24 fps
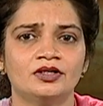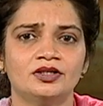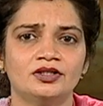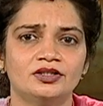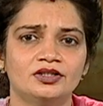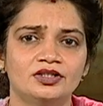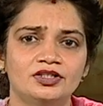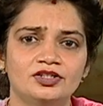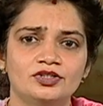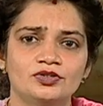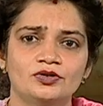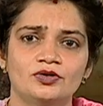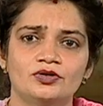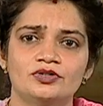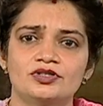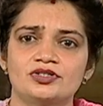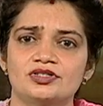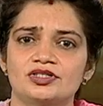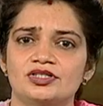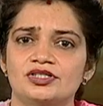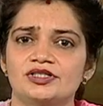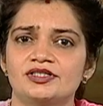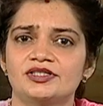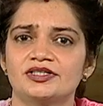These
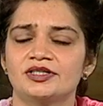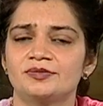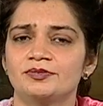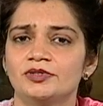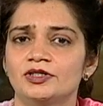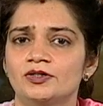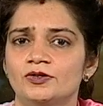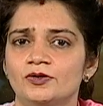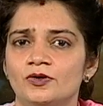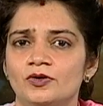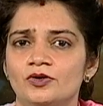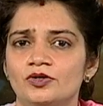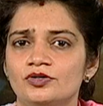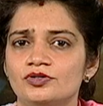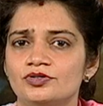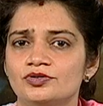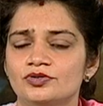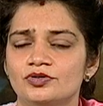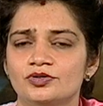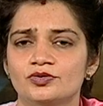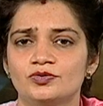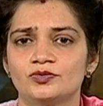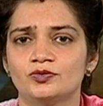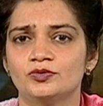constraints can be laws
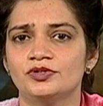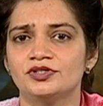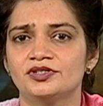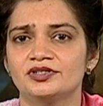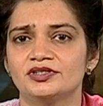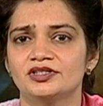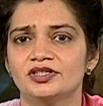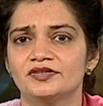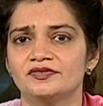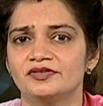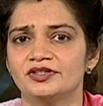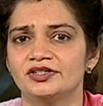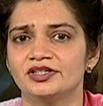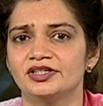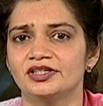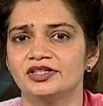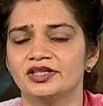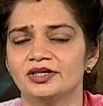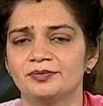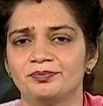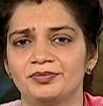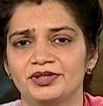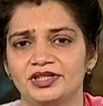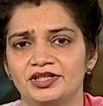or rules governing
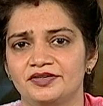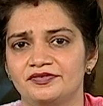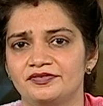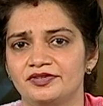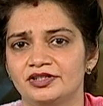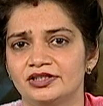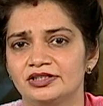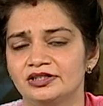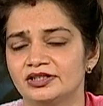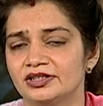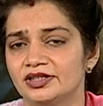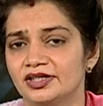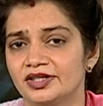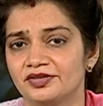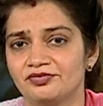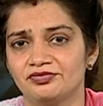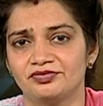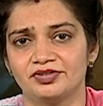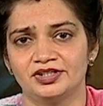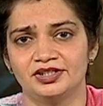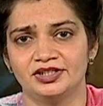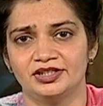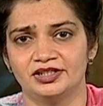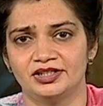our behavior in
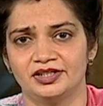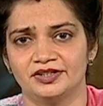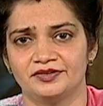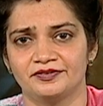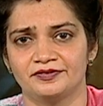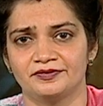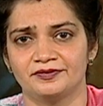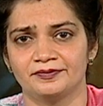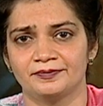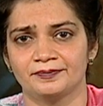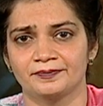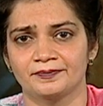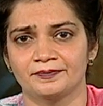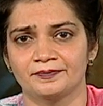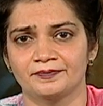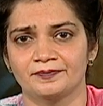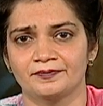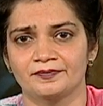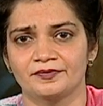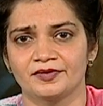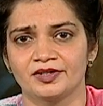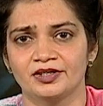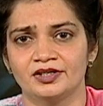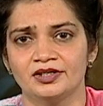everyday life.
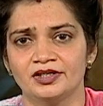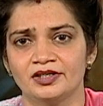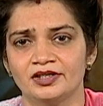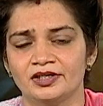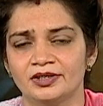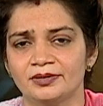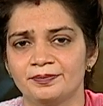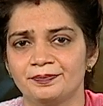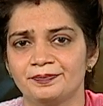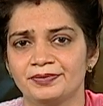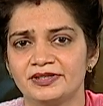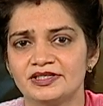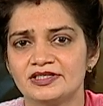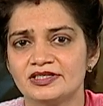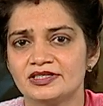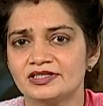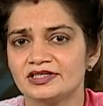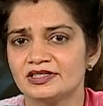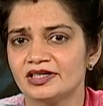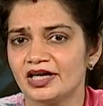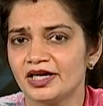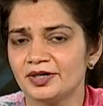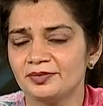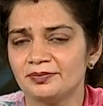
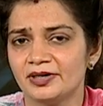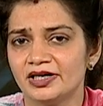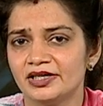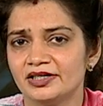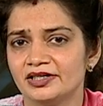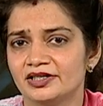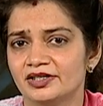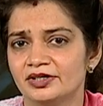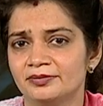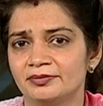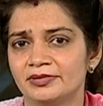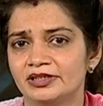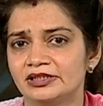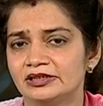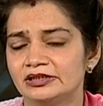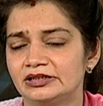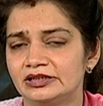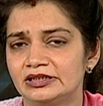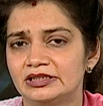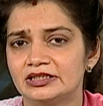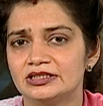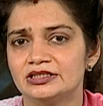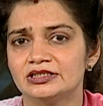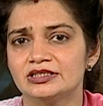Prescribed by
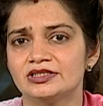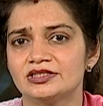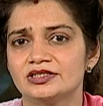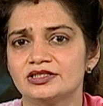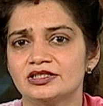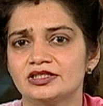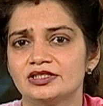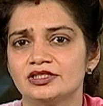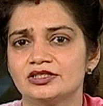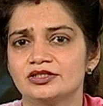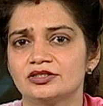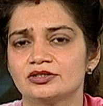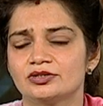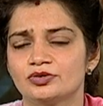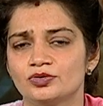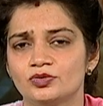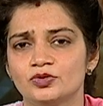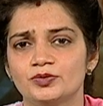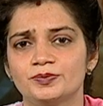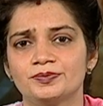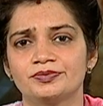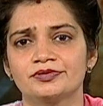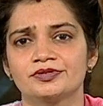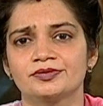governmental agencies,
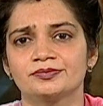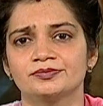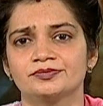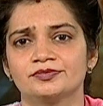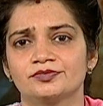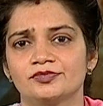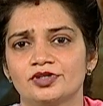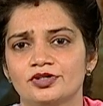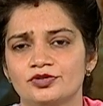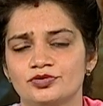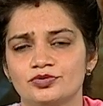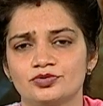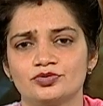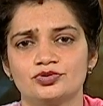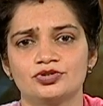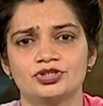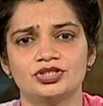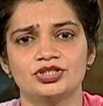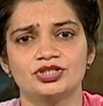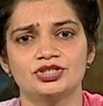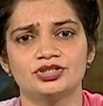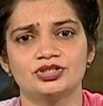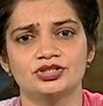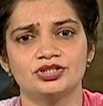groups,
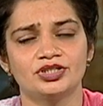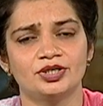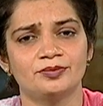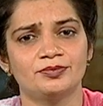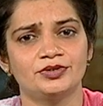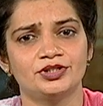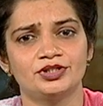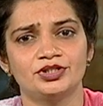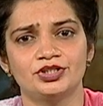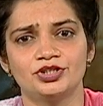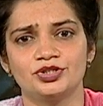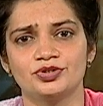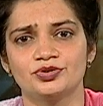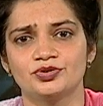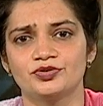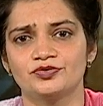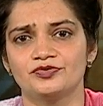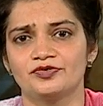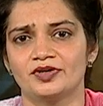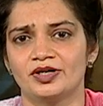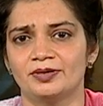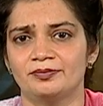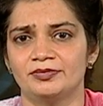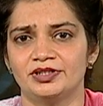association, communities or
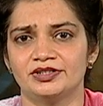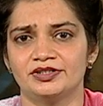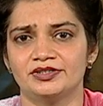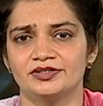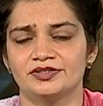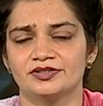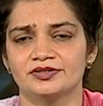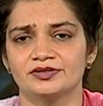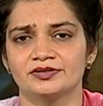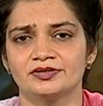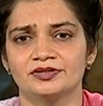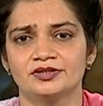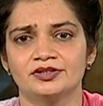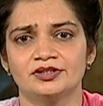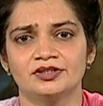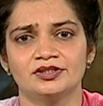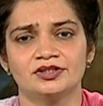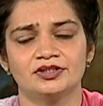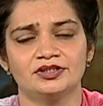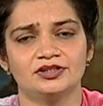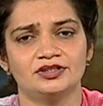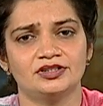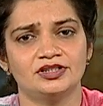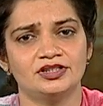families.
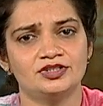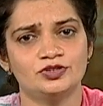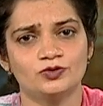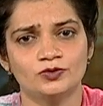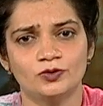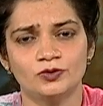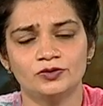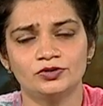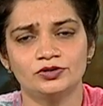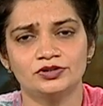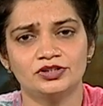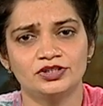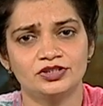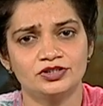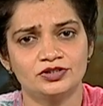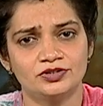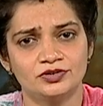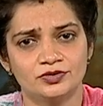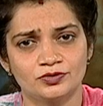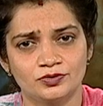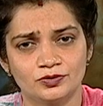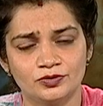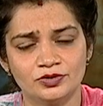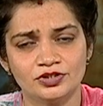These, these
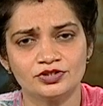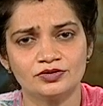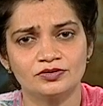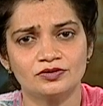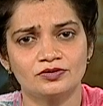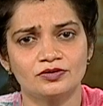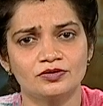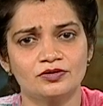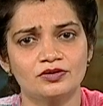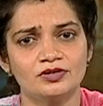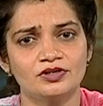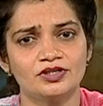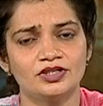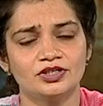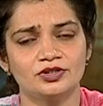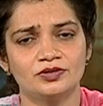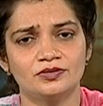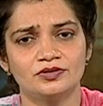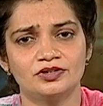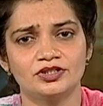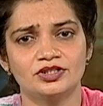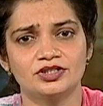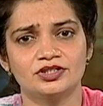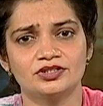rules or
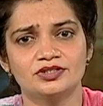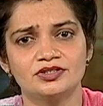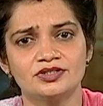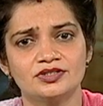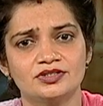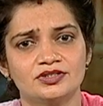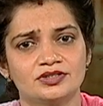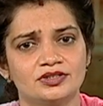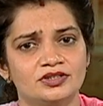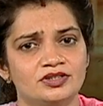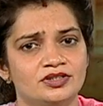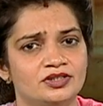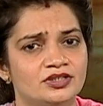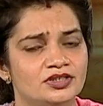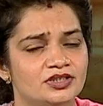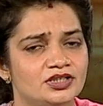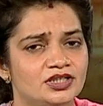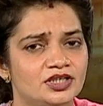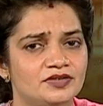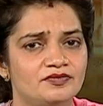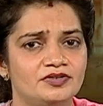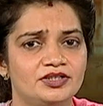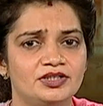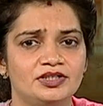regulations
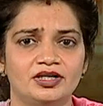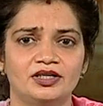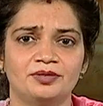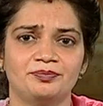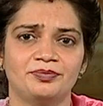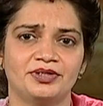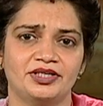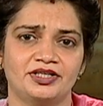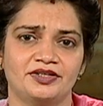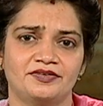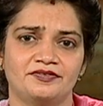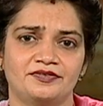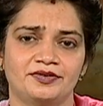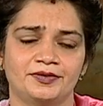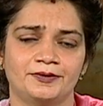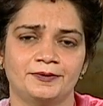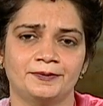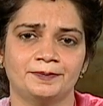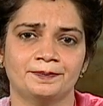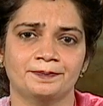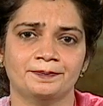govern our behavior.